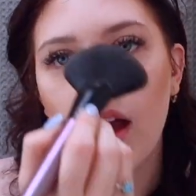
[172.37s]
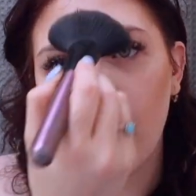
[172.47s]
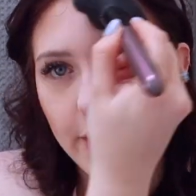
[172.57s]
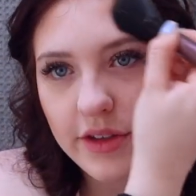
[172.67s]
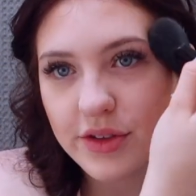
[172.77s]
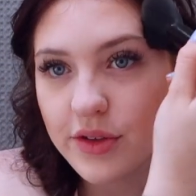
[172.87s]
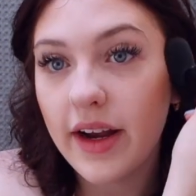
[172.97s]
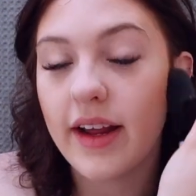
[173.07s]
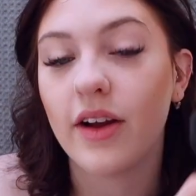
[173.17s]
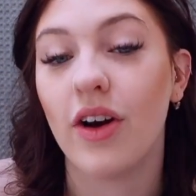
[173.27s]
I'm not so
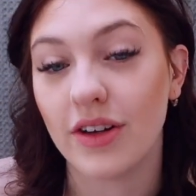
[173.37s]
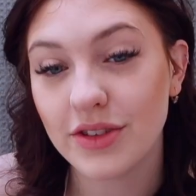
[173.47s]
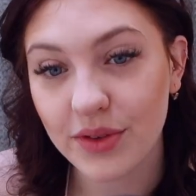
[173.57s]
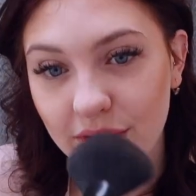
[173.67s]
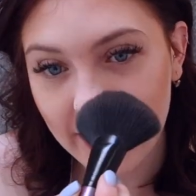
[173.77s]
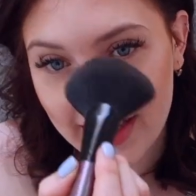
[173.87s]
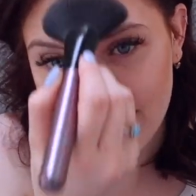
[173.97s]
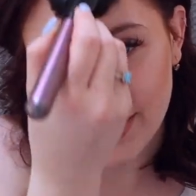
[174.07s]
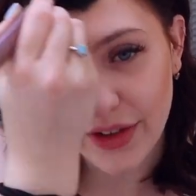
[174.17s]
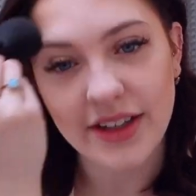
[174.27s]
good at
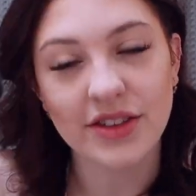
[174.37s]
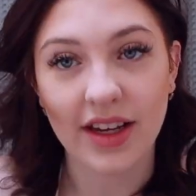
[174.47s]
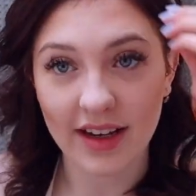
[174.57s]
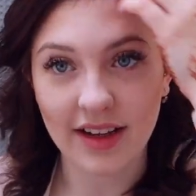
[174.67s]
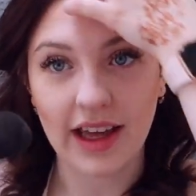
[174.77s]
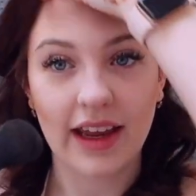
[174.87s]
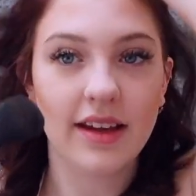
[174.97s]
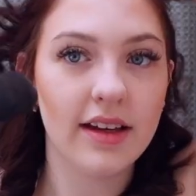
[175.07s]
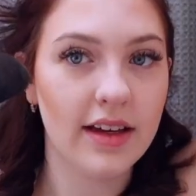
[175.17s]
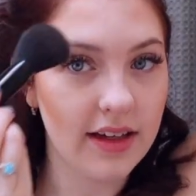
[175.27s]
contouring, so I just kind of like
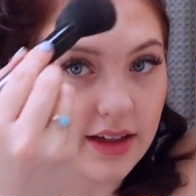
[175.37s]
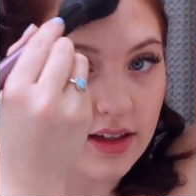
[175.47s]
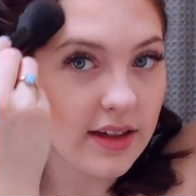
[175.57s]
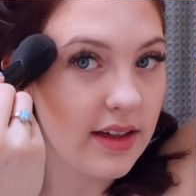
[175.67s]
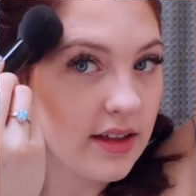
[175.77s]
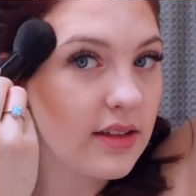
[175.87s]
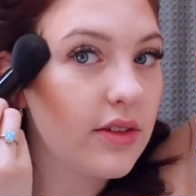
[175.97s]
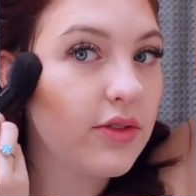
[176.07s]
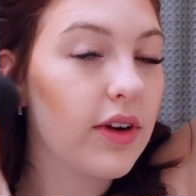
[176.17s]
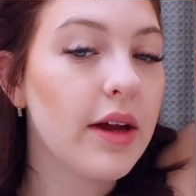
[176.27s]

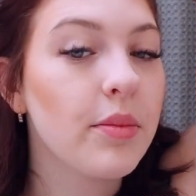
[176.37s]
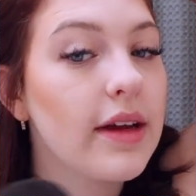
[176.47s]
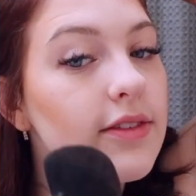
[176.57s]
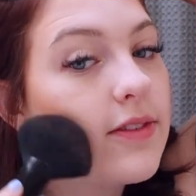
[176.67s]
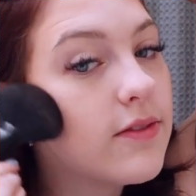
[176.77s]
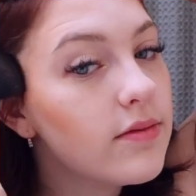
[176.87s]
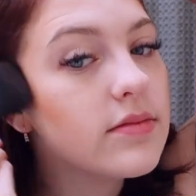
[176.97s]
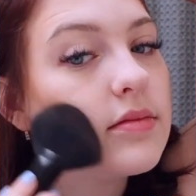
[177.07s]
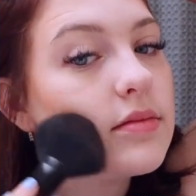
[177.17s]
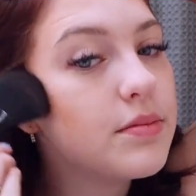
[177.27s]
frame my
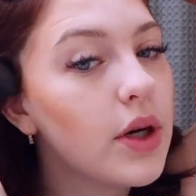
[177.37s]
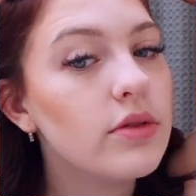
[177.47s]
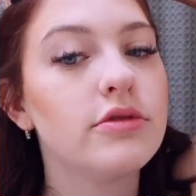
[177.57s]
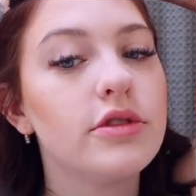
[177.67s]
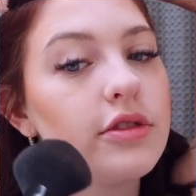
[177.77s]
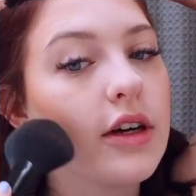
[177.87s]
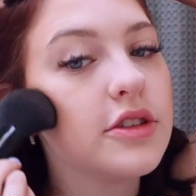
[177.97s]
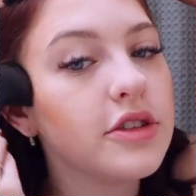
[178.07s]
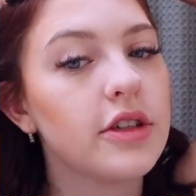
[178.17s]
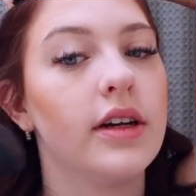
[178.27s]
bone
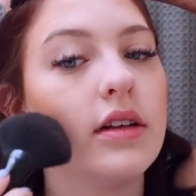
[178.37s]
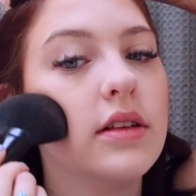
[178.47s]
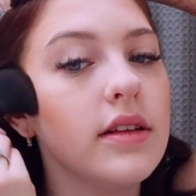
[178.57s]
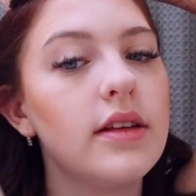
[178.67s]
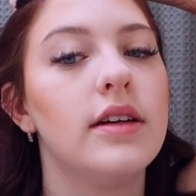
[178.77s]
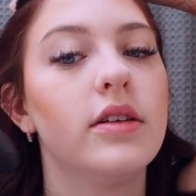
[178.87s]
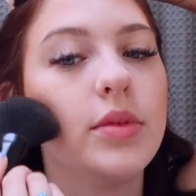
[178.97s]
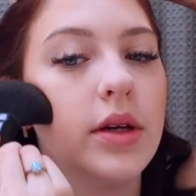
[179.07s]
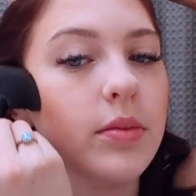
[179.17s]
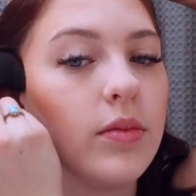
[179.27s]
structure a little
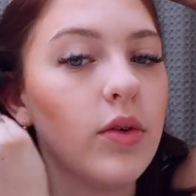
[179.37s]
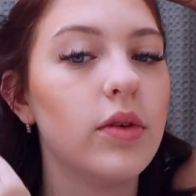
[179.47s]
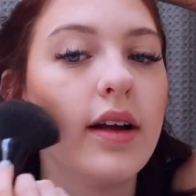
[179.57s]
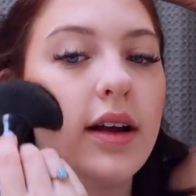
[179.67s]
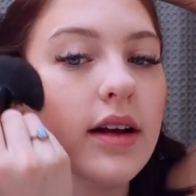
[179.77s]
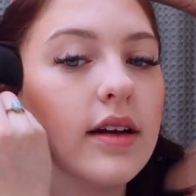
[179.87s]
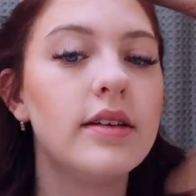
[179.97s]
bit more.